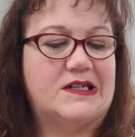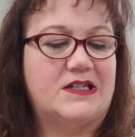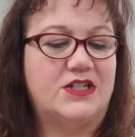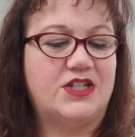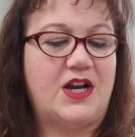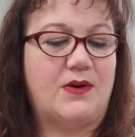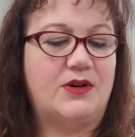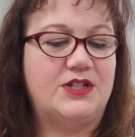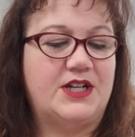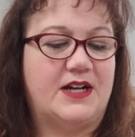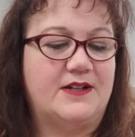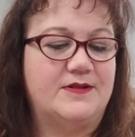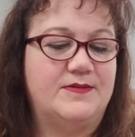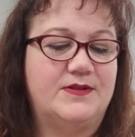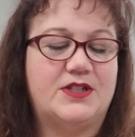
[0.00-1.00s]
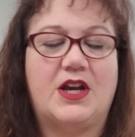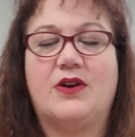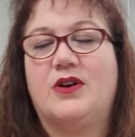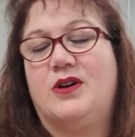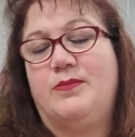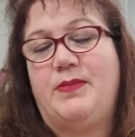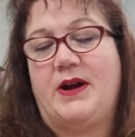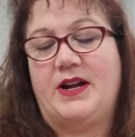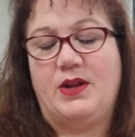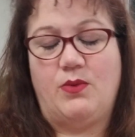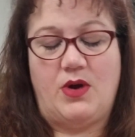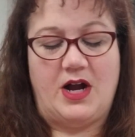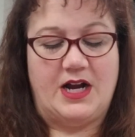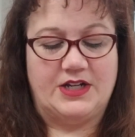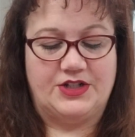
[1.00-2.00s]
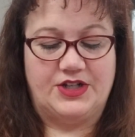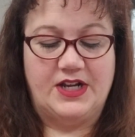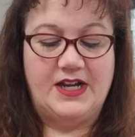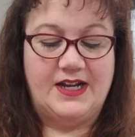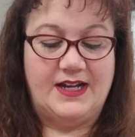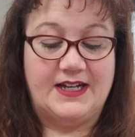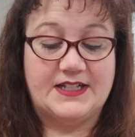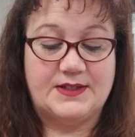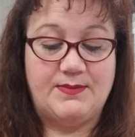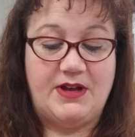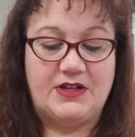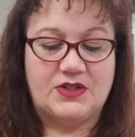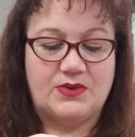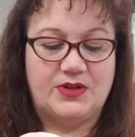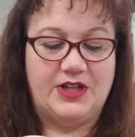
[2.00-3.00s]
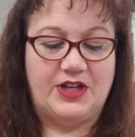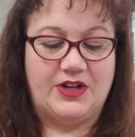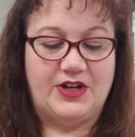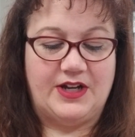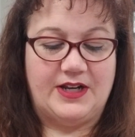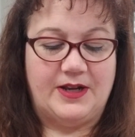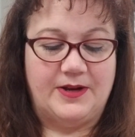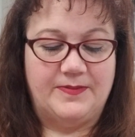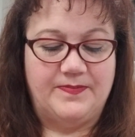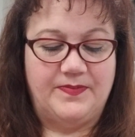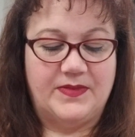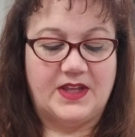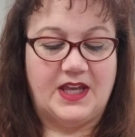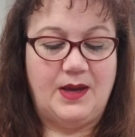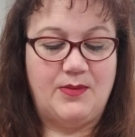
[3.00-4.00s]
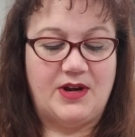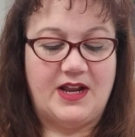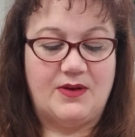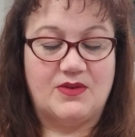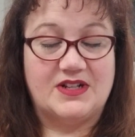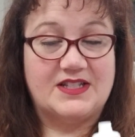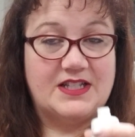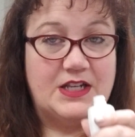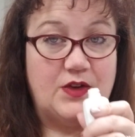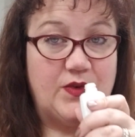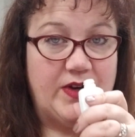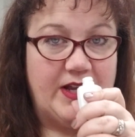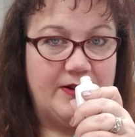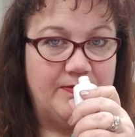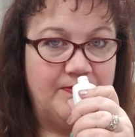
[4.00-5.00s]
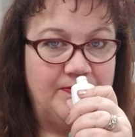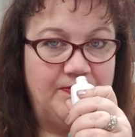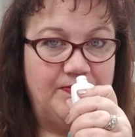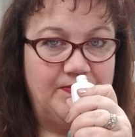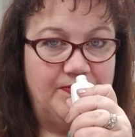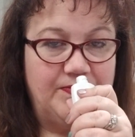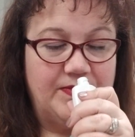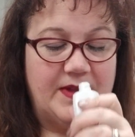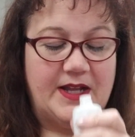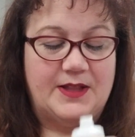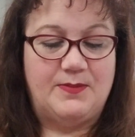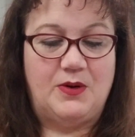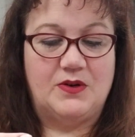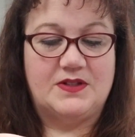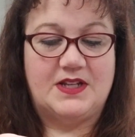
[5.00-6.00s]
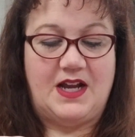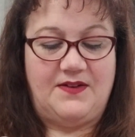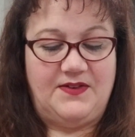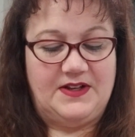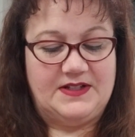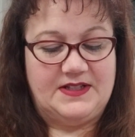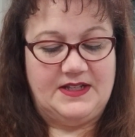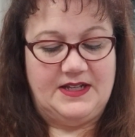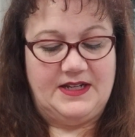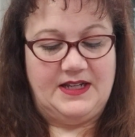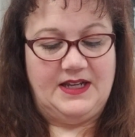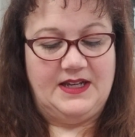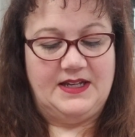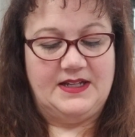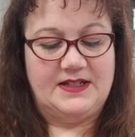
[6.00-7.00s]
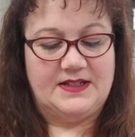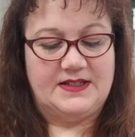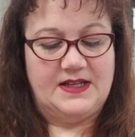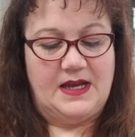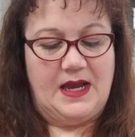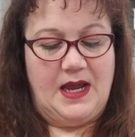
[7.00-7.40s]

shower gel, shower body wash. It smells really good. Kim and I were sniffing it at the post office. It is